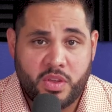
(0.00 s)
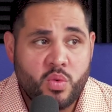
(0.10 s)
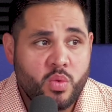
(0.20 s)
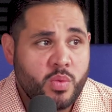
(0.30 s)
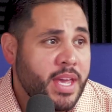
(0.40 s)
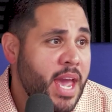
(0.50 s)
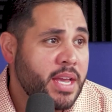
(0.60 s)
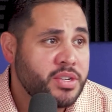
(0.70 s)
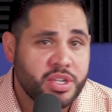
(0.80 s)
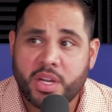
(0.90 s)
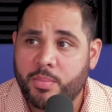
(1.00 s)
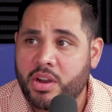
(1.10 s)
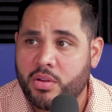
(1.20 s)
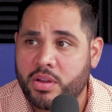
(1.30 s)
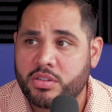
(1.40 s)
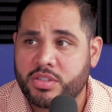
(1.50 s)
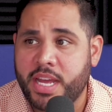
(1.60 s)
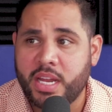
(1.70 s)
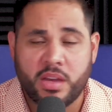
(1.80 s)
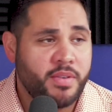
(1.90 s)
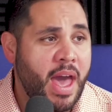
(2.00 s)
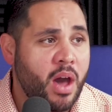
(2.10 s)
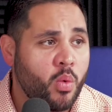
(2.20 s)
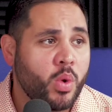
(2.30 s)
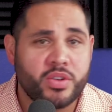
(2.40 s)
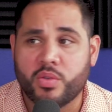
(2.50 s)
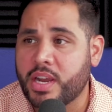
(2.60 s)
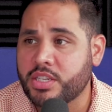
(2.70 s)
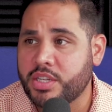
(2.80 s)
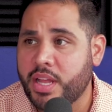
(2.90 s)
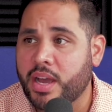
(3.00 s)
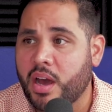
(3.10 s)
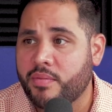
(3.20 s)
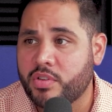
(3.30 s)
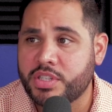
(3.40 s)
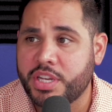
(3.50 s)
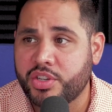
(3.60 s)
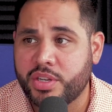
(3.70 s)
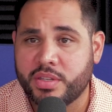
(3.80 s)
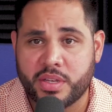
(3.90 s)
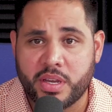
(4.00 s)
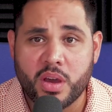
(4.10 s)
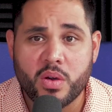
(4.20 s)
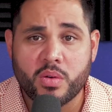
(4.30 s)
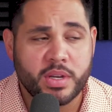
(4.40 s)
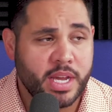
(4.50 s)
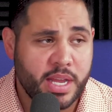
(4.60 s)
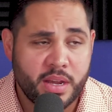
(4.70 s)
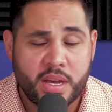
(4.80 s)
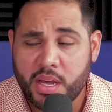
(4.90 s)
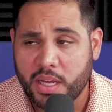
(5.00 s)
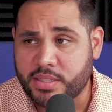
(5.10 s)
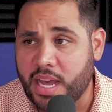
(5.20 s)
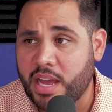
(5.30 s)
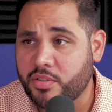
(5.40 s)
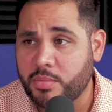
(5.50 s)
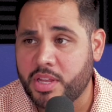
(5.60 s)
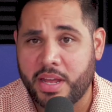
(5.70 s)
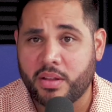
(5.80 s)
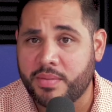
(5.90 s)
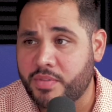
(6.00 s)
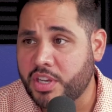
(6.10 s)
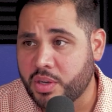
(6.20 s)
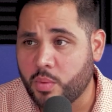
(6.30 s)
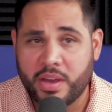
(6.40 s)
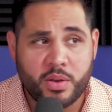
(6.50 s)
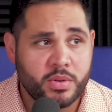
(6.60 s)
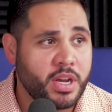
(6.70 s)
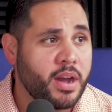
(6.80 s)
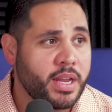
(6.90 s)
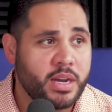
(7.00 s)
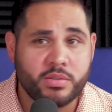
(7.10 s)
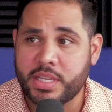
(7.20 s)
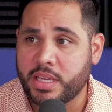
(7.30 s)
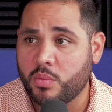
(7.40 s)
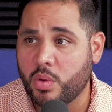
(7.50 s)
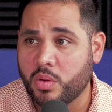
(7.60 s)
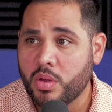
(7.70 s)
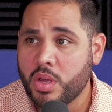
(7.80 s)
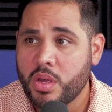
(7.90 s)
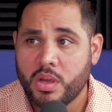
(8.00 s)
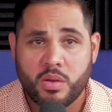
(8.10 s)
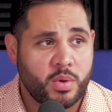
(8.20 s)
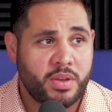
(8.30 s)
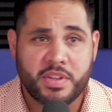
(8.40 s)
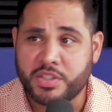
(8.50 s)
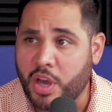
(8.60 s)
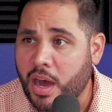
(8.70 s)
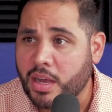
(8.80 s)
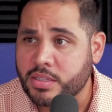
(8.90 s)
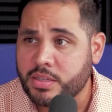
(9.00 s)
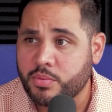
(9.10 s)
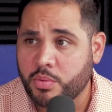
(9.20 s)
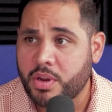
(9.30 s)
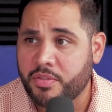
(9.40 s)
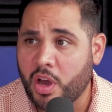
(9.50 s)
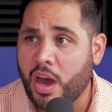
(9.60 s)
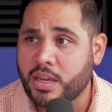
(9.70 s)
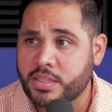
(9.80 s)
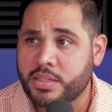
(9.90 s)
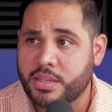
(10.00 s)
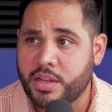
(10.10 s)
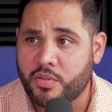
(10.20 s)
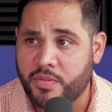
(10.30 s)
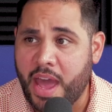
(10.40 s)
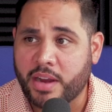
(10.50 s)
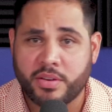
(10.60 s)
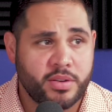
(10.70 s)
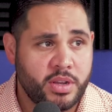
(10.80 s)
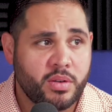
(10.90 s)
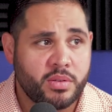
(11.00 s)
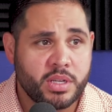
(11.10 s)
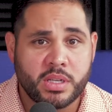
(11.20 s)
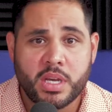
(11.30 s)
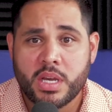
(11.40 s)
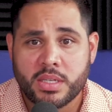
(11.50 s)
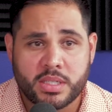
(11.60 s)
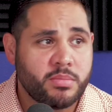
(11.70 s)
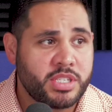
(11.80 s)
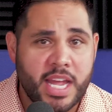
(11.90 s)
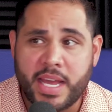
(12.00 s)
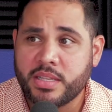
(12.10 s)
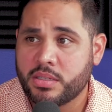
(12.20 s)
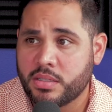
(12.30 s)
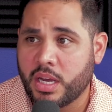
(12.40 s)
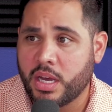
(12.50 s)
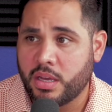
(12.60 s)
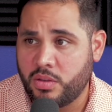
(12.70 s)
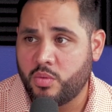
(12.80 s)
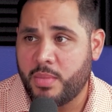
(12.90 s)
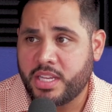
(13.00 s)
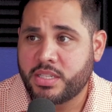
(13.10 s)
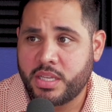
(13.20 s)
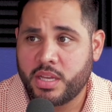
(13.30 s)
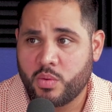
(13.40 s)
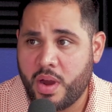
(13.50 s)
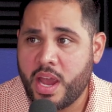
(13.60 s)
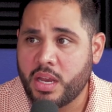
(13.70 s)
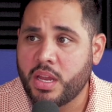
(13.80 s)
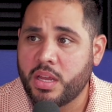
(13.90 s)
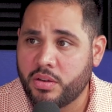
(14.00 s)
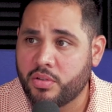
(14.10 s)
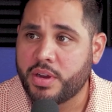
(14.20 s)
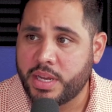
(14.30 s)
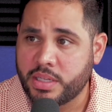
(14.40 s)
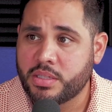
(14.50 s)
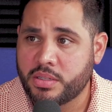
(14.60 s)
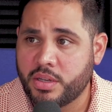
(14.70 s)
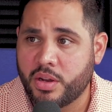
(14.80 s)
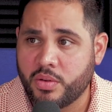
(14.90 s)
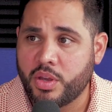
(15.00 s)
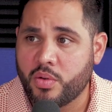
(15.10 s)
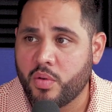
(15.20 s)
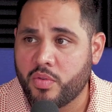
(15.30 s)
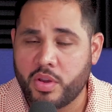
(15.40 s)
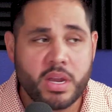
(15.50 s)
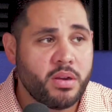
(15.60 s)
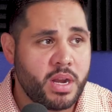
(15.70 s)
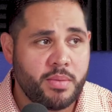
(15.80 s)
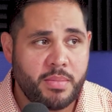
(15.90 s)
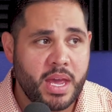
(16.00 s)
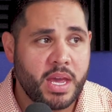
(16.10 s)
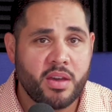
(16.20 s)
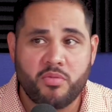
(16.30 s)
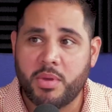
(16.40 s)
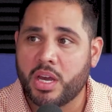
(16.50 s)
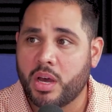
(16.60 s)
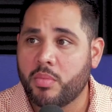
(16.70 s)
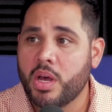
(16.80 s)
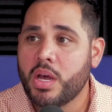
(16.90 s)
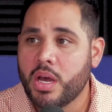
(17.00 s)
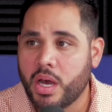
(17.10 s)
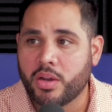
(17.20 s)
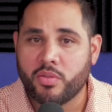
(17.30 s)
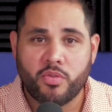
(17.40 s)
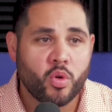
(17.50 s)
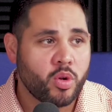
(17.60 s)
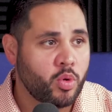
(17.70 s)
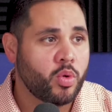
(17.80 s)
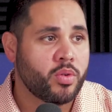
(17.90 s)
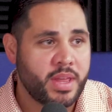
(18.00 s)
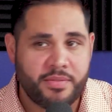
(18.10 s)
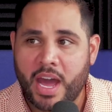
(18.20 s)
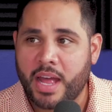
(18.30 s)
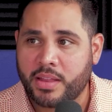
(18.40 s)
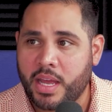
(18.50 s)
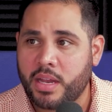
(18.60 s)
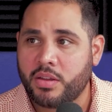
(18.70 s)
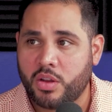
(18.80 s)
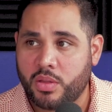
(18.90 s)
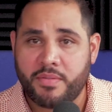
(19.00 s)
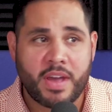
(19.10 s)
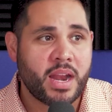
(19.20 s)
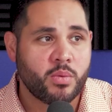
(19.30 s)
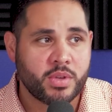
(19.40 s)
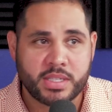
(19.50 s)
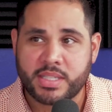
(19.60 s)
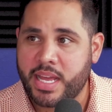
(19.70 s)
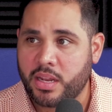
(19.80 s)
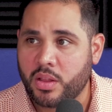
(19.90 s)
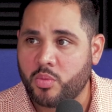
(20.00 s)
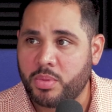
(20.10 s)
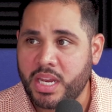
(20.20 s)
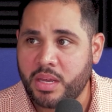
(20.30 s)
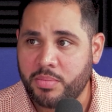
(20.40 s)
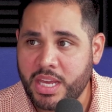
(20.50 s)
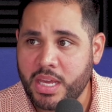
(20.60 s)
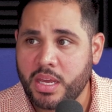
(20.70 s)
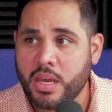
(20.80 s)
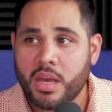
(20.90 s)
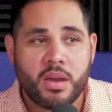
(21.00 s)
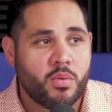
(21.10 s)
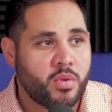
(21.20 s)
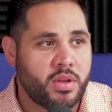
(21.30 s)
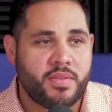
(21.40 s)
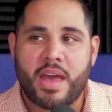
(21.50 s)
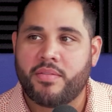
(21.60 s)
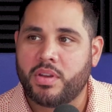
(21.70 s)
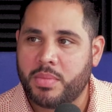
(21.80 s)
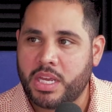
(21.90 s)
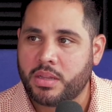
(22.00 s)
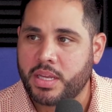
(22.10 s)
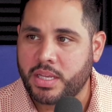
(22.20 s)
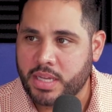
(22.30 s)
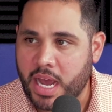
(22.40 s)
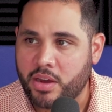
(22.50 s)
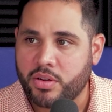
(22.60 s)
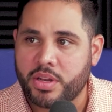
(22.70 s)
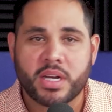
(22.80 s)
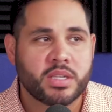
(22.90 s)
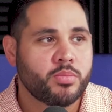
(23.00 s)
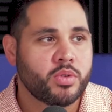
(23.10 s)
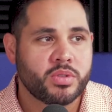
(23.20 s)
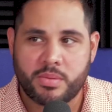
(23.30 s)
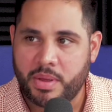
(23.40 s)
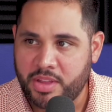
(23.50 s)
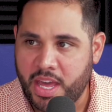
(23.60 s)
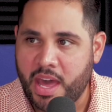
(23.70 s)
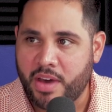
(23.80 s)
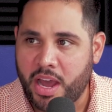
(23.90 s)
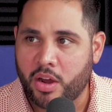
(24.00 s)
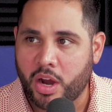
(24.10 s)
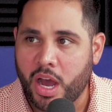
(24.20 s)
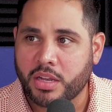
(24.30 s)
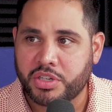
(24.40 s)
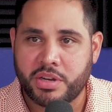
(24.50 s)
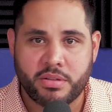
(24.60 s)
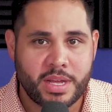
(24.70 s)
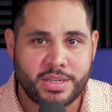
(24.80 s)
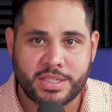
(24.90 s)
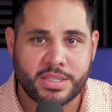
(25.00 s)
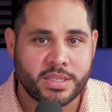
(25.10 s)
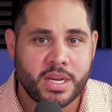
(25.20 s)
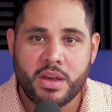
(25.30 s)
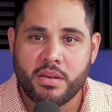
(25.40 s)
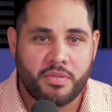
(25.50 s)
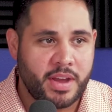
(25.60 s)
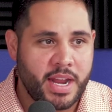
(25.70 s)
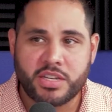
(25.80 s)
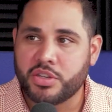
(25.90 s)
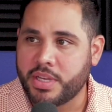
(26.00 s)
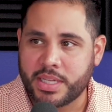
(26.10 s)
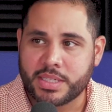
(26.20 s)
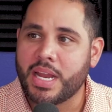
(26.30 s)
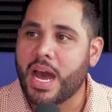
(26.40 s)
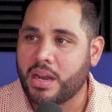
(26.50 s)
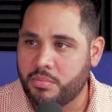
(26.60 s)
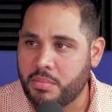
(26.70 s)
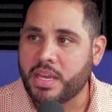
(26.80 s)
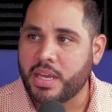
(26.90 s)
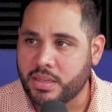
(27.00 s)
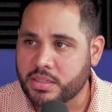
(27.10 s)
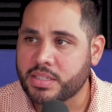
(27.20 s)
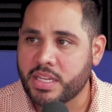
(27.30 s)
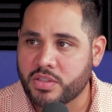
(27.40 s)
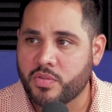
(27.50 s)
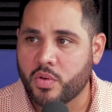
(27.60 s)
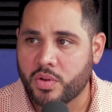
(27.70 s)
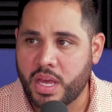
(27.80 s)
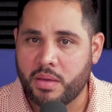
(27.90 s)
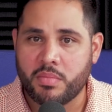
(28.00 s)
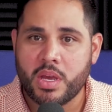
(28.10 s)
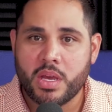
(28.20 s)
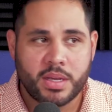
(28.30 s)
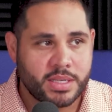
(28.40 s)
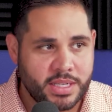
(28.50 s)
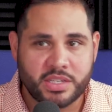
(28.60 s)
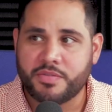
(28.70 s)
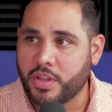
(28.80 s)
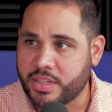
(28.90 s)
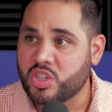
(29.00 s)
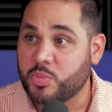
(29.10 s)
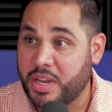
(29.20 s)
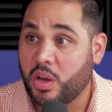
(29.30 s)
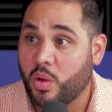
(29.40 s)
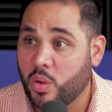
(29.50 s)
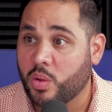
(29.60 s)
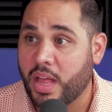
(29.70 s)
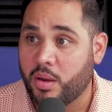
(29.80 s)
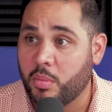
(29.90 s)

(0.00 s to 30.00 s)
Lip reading: you, the agent, a better understanding of what direction that conversation is going to go. Again, aside from the dental and vision, while you were talking, I was thinking, well, what if it's cost? Well, what if cost is another factor, because some states, you may see the rate increase, year over year, and it may have become unaffordable, or they've got they've got it with a standalone PDP where they're having to meet these higher deductibles, and maybe they have higher cost share, that it just financially, it's not making sense for them because they just feel like they're spending a whole lot of